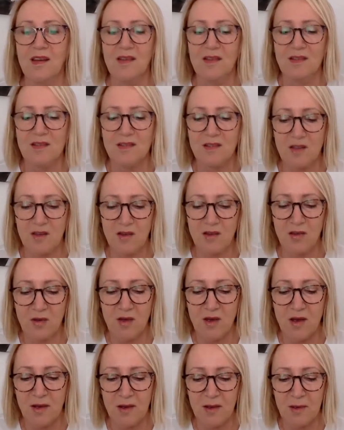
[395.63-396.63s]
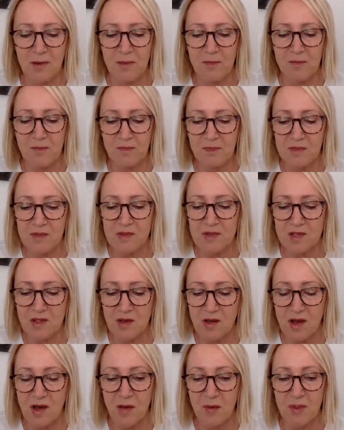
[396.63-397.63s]
So, um, so
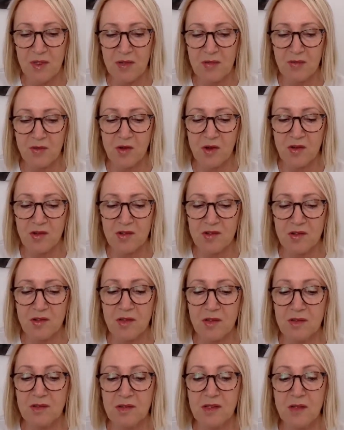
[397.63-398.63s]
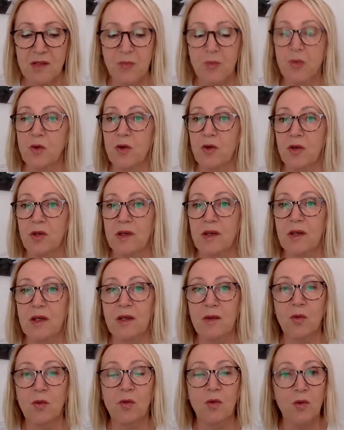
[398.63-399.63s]
I believe God is doing a deep work
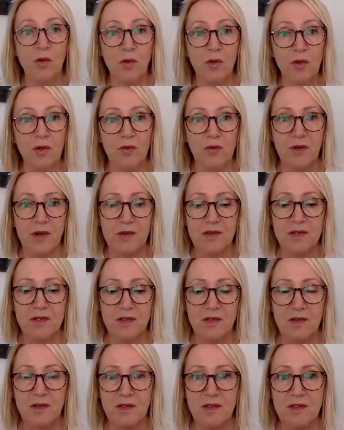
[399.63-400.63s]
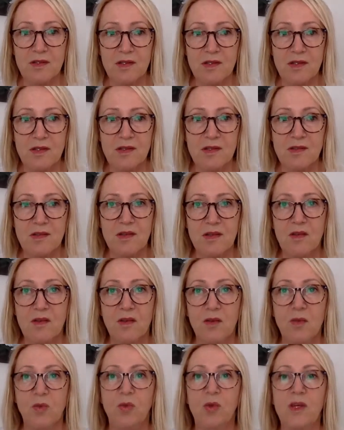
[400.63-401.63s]
in all of us in this season so
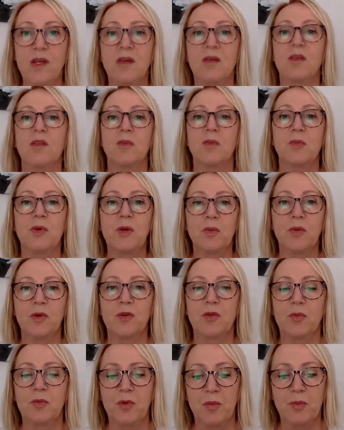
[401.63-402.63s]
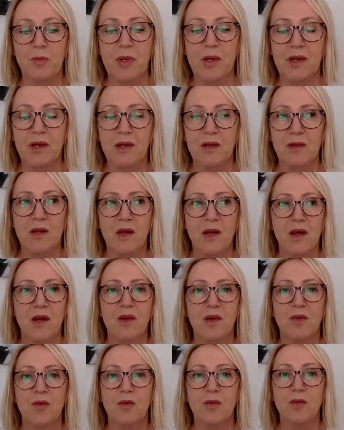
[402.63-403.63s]
that we are the people who are prepared
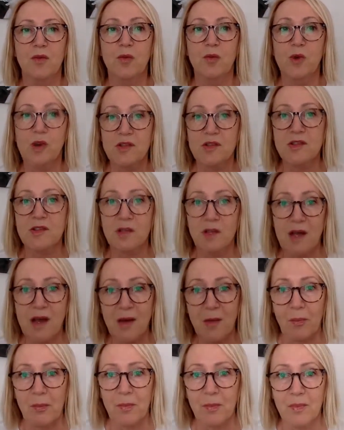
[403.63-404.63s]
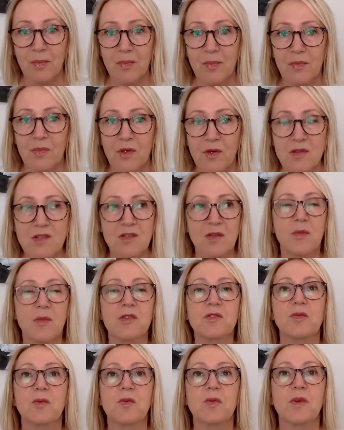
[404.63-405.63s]
for what's to come. Not so
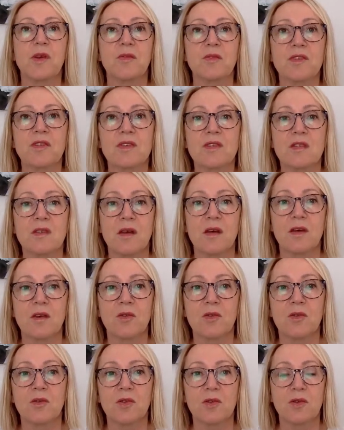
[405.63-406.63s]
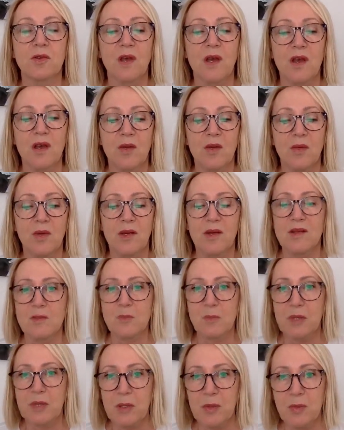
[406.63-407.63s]
much what we have to say or do, but as
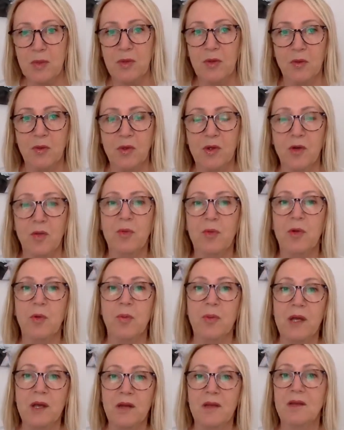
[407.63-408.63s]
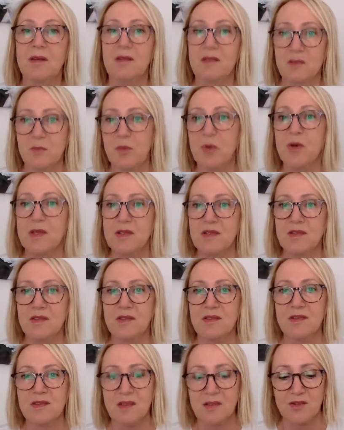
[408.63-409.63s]
people, we are prepared in His
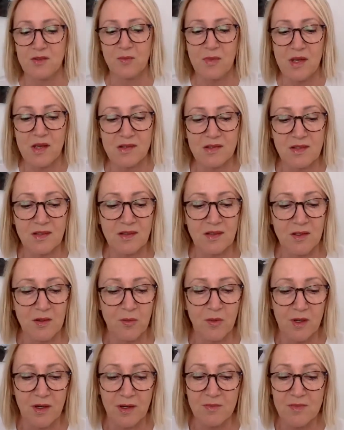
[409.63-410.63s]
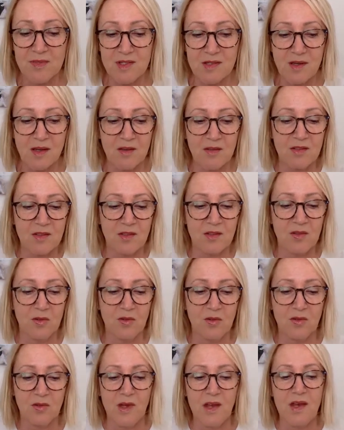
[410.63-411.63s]
presence. That's basically what I'm saying to
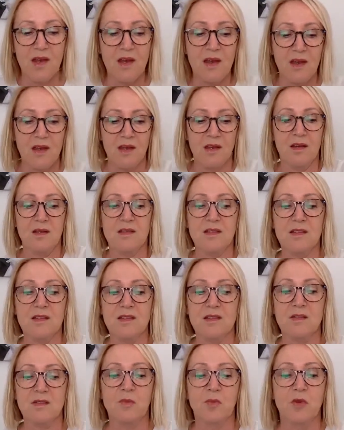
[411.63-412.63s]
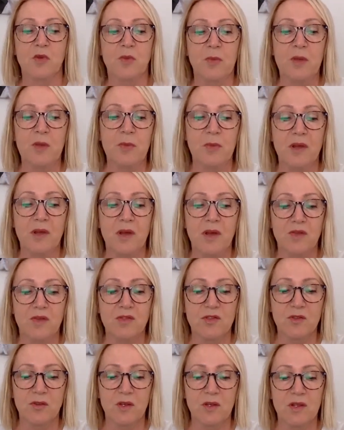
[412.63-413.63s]
you. And I see some more people have
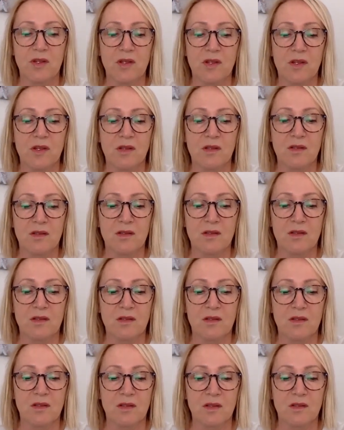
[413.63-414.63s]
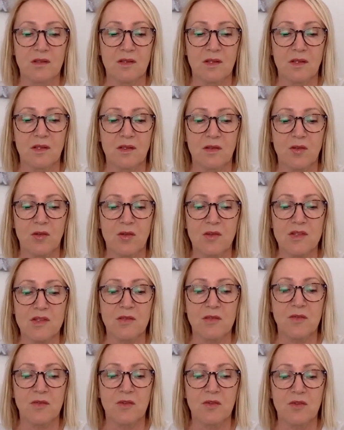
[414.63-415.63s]
joined in to get uh,
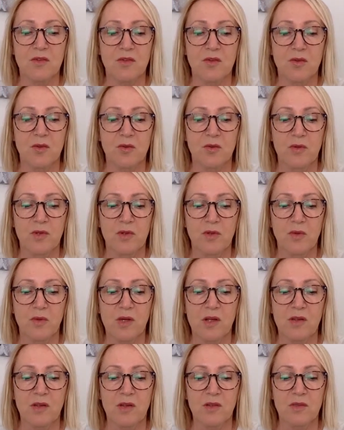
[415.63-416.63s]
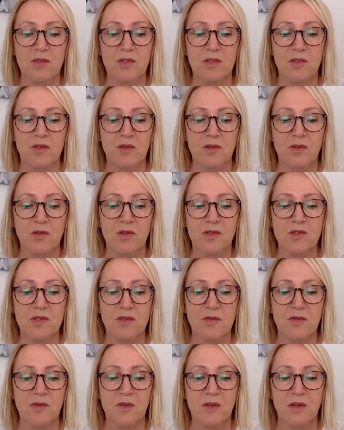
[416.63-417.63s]
Christopher Doran. Welcome to you,
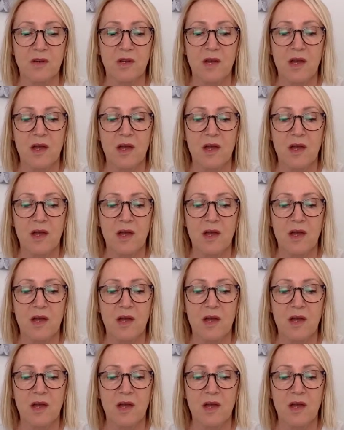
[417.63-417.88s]
Christopher.